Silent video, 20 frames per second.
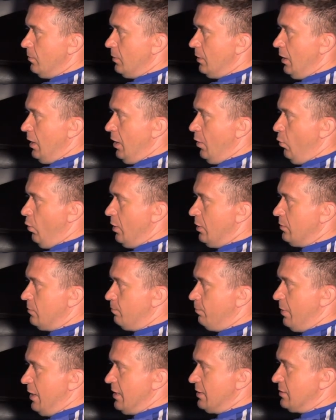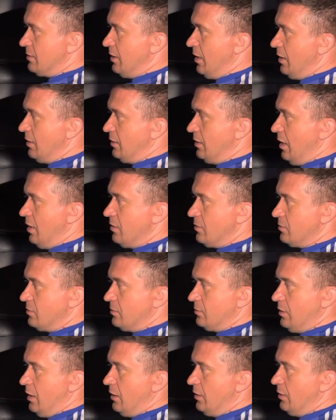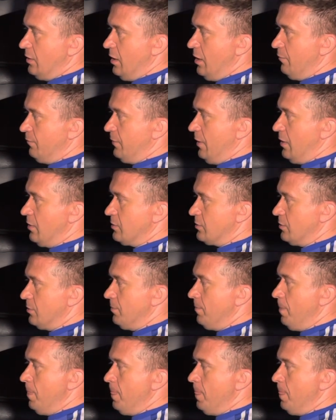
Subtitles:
Yeah, one past 9,000, 9,500.